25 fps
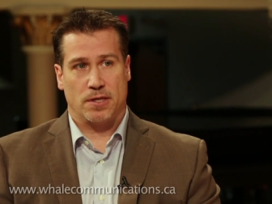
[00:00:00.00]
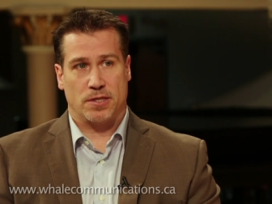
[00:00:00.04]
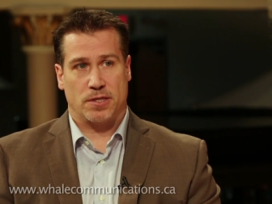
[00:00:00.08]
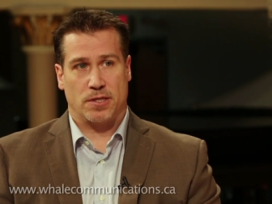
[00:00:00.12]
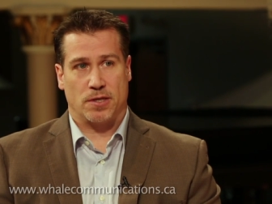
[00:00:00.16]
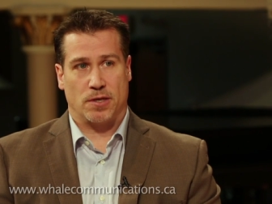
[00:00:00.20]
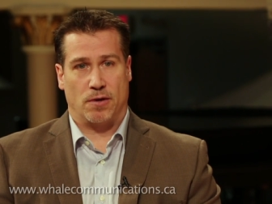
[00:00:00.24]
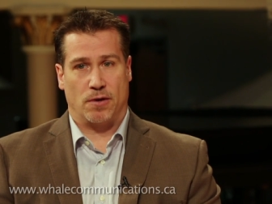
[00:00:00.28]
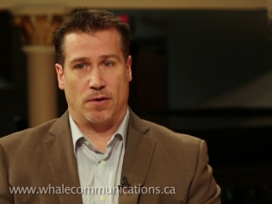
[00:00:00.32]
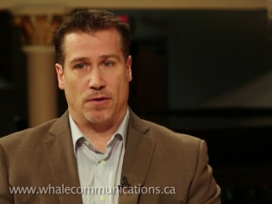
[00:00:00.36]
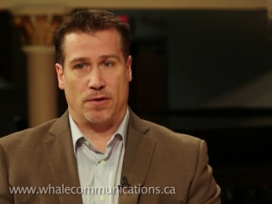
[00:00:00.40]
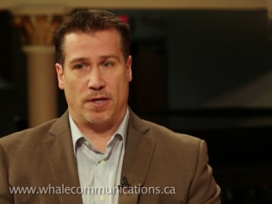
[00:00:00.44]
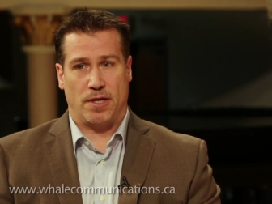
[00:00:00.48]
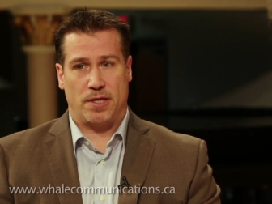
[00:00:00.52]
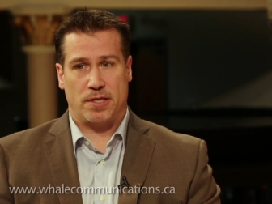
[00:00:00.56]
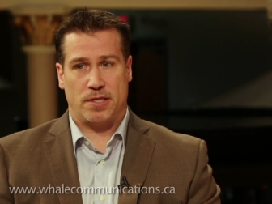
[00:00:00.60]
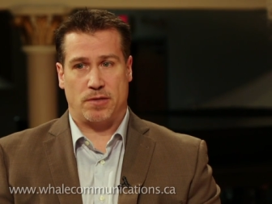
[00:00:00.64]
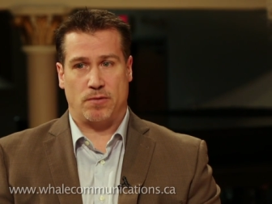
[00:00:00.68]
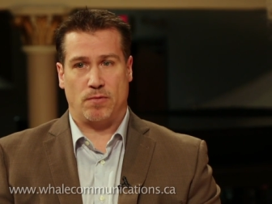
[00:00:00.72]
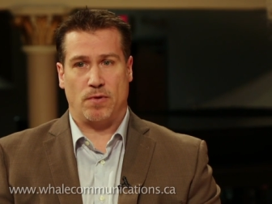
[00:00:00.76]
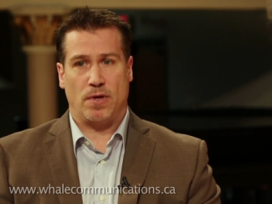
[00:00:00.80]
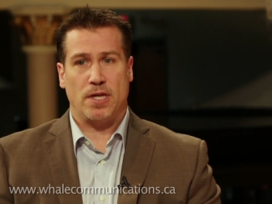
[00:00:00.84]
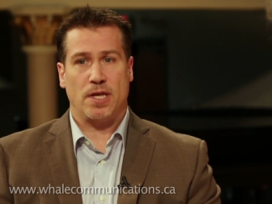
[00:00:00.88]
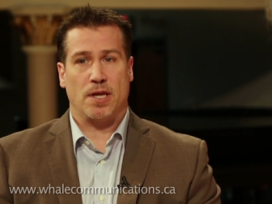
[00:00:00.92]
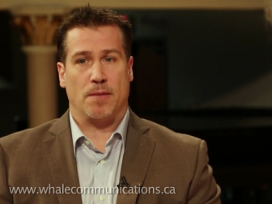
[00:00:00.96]
So
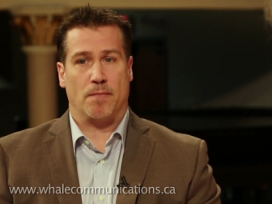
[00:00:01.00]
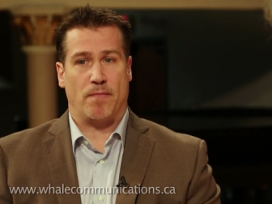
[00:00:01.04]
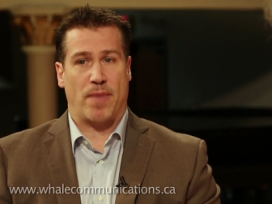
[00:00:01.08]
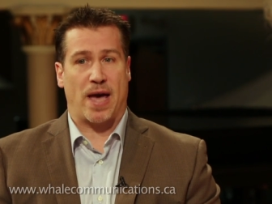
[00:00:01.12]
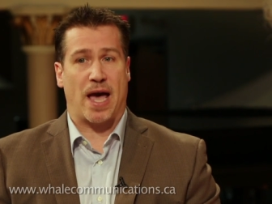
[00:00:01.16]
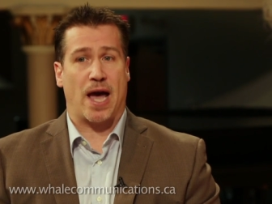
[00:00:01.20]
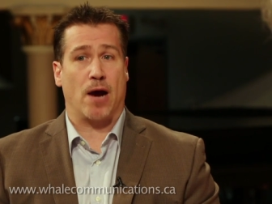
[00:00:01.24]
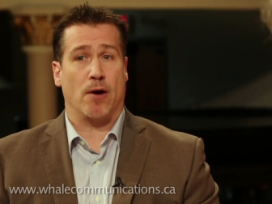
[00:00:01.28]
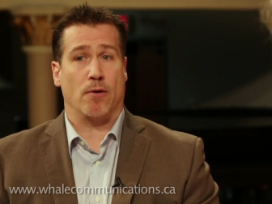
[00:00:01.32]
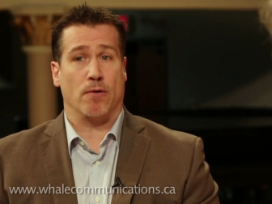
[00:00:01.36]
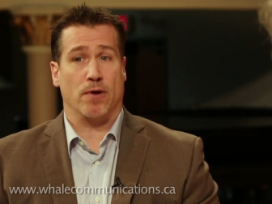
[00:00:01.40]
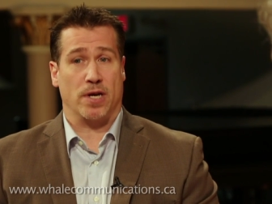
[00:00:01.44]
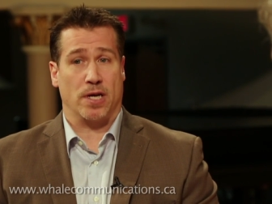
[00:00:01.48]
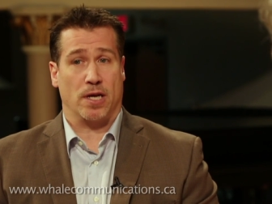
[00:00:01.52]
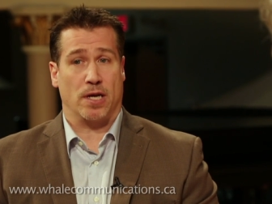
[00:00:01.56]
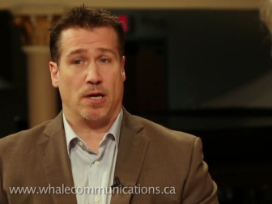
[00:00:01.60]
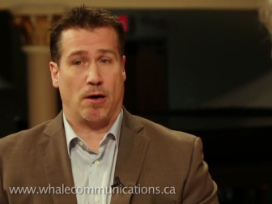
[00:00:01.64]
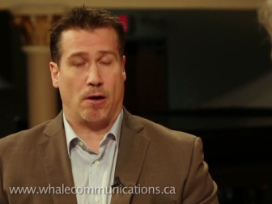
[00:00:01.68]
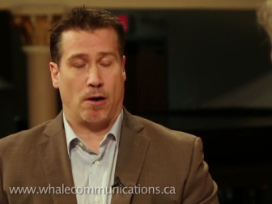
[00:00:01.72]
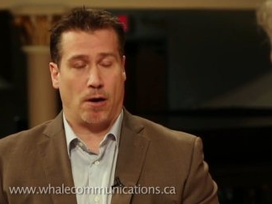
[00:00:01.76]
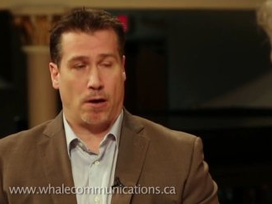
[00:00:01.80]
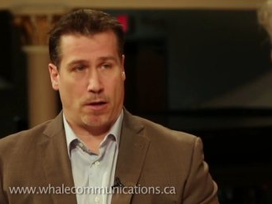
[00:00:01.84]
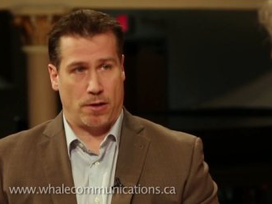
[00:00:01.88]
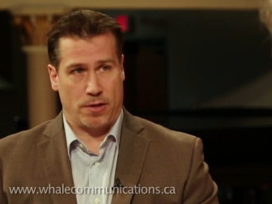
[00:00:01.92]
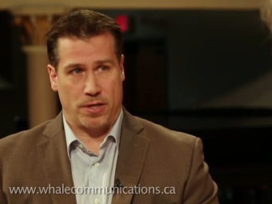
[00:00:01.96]
it's really empowering
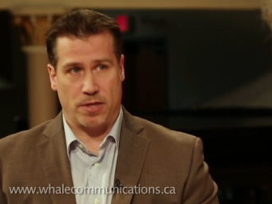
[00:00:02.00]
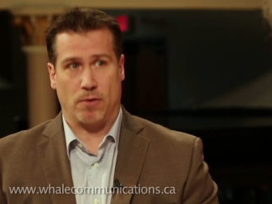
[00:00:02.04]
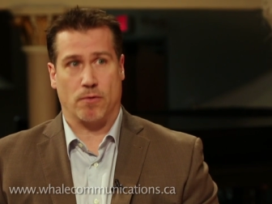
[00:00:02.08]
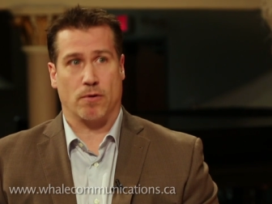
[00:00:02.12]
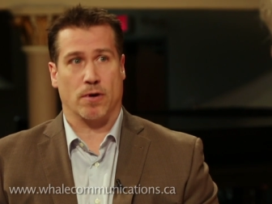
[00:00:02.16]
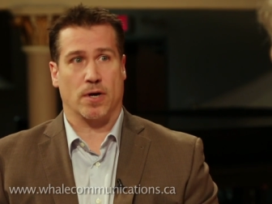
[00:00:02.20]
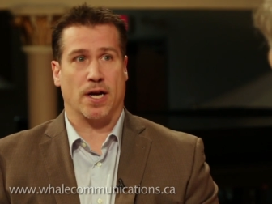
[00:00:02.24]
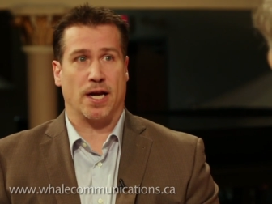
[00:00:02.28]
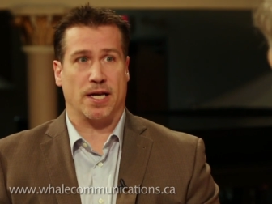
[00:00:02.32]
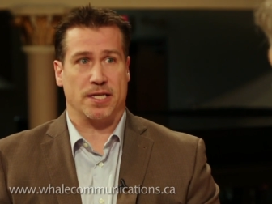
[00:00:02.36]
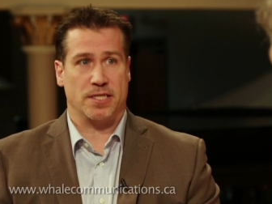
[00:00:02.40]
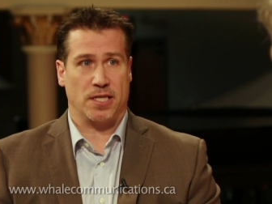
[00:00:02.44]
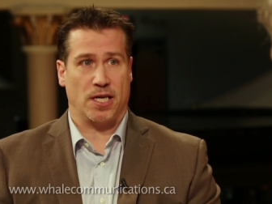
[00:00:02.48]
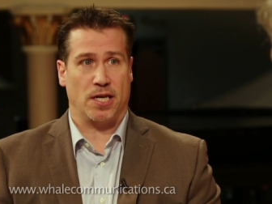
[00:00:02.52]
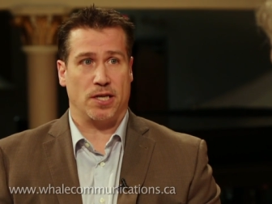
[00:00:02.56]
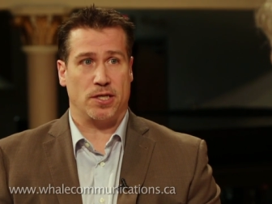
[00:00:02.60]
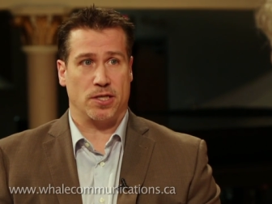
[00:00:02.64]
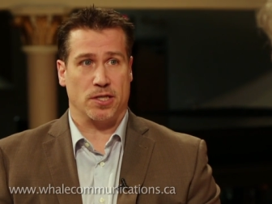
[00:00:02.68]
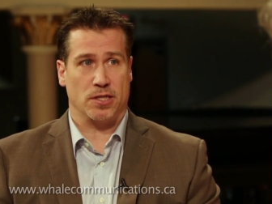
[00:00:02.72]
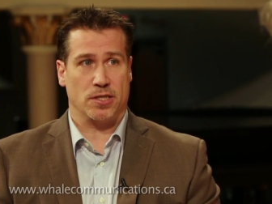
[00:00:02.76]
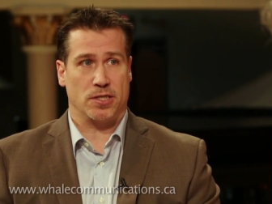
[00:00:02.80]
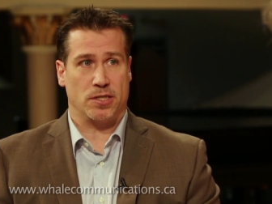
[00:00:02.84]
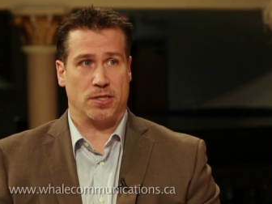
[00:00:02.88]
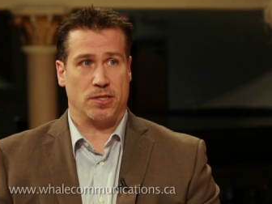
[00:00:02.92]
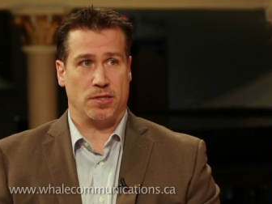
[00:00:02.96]
all the
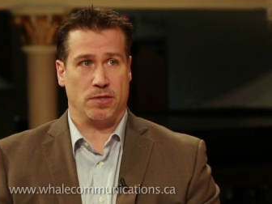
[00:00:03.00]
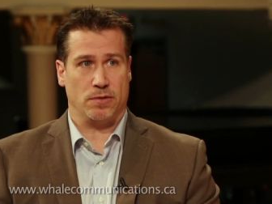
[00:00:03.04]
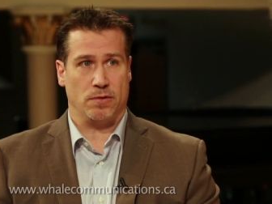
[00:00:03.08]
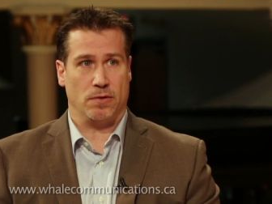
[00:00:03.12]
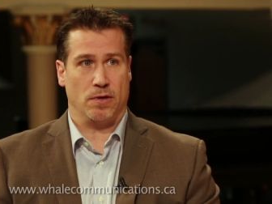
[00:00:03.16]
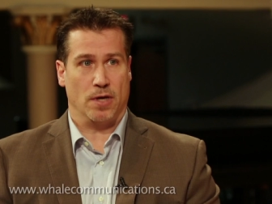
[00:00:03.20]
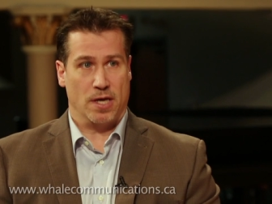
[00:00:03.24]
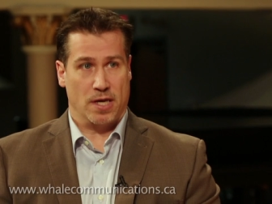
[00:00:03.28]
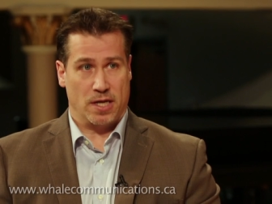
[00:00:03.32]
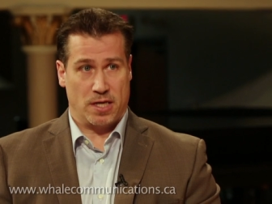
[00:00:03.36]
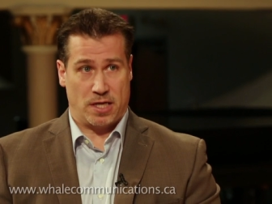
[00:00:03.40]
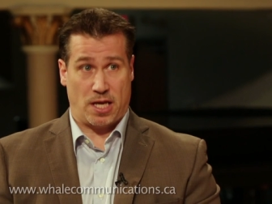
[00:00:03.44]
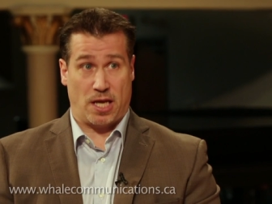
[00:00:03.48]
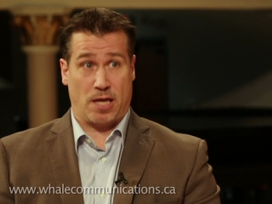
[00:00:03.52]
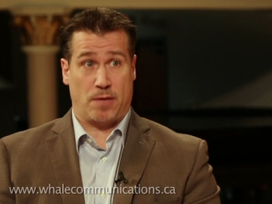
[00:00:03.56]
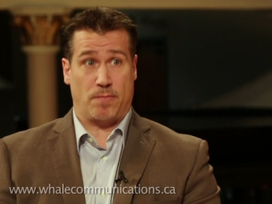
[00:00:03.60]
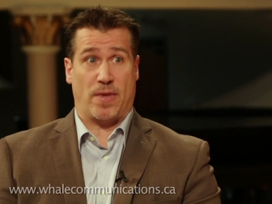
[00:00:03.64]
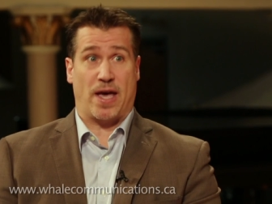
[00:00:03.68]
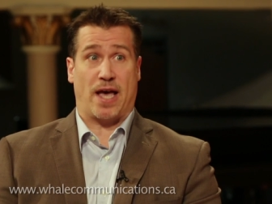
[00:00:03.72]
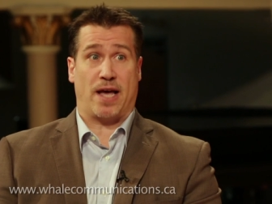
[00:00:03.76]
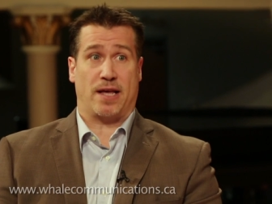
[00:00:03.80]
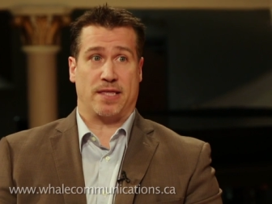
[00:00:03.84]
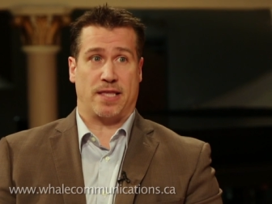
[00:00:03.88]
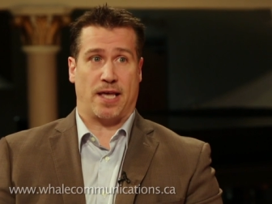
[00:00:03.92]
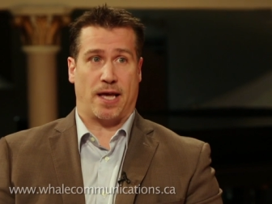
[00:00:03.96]
organizations to take
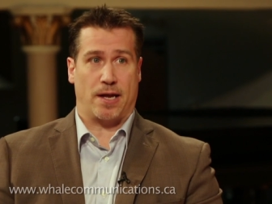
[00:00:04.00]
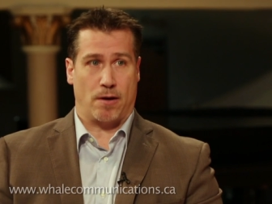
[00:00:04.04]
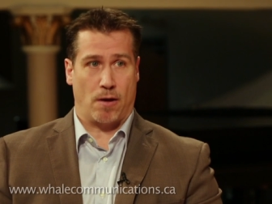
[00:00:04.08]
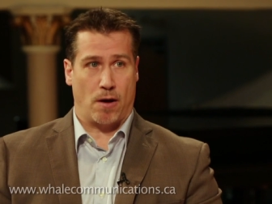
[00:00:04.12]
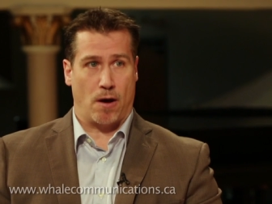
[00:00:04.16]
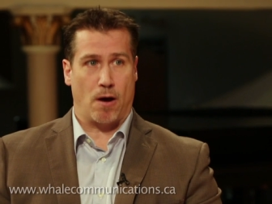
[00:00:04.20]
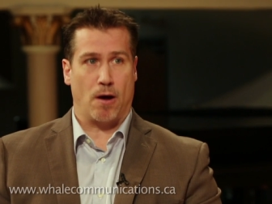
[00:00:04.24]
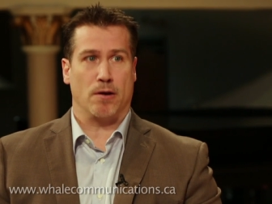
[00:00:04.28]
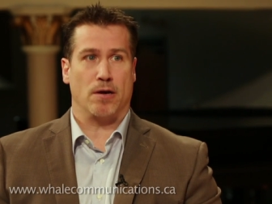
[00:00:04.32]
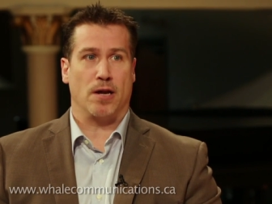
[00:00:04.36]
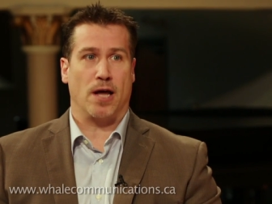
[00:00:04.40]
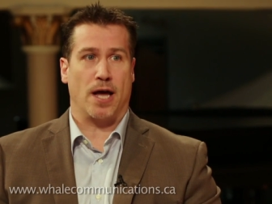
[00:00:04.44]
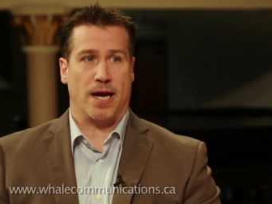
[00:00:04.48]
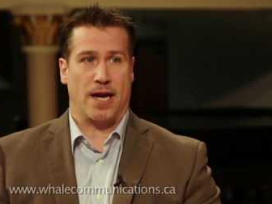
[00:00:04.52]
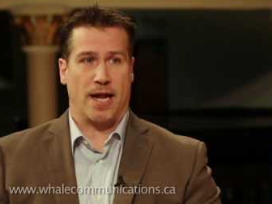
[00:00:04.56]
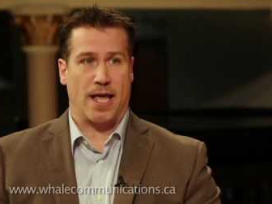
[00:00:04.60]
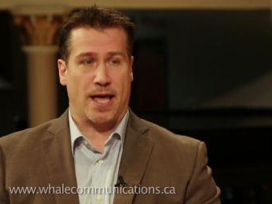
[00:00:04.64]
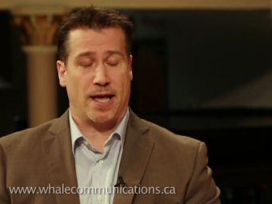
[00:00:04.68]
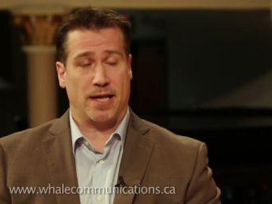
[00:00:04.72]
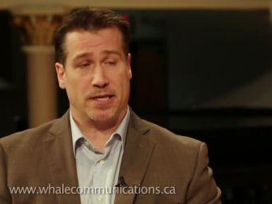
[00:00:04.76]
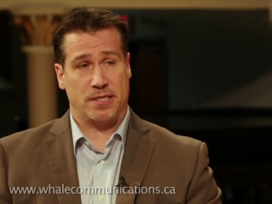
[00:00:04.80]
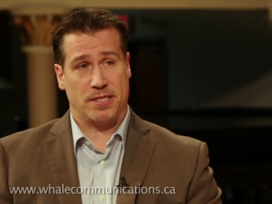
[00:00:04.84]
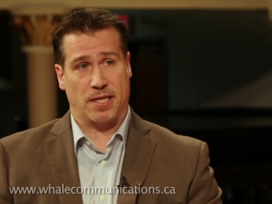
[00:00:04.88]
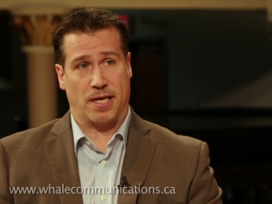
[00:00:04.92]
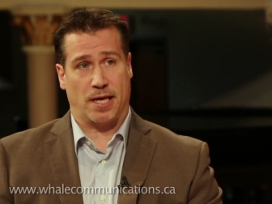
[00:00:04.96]
back that online
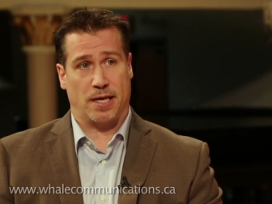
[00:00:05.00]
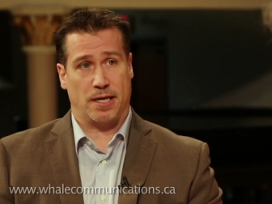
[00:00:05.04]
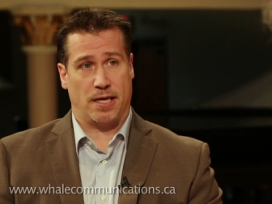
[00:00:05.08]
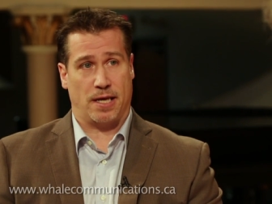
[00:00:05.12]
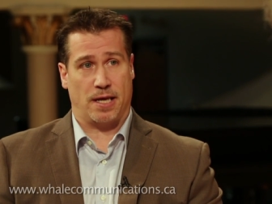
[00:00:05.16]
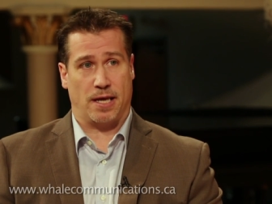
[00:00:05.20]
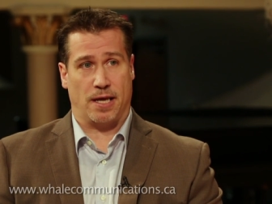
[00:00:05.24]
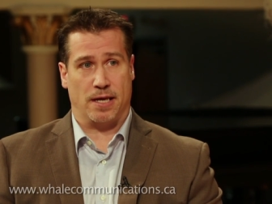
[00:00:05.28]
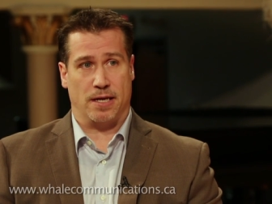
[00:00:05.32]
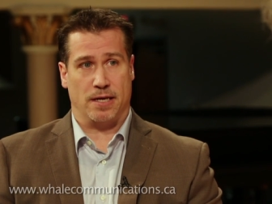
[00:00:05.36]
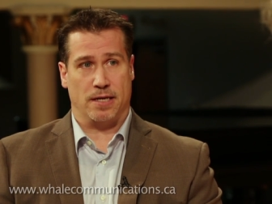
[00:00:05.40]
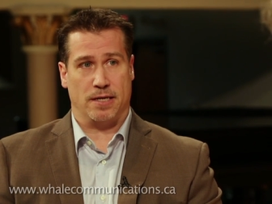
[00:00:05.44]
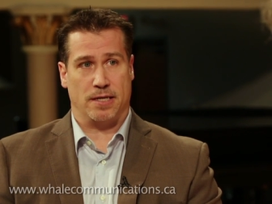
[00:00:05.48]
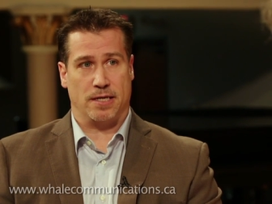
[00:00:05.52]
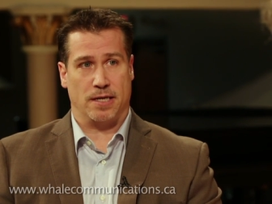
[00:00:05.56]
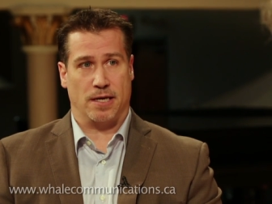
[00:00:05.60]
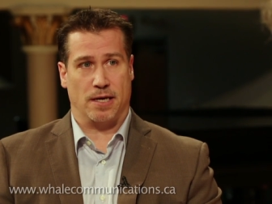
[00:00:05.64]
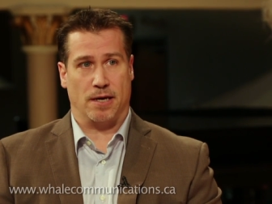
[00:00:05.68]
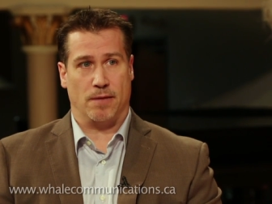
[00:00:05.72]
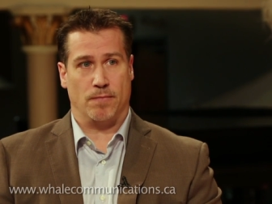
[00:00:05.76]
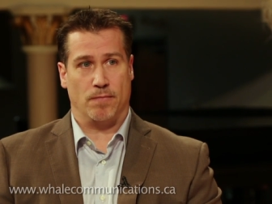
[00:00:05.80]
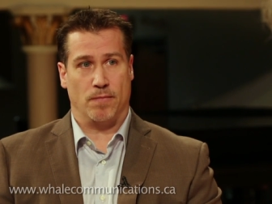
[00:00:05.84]
asset and, yeah.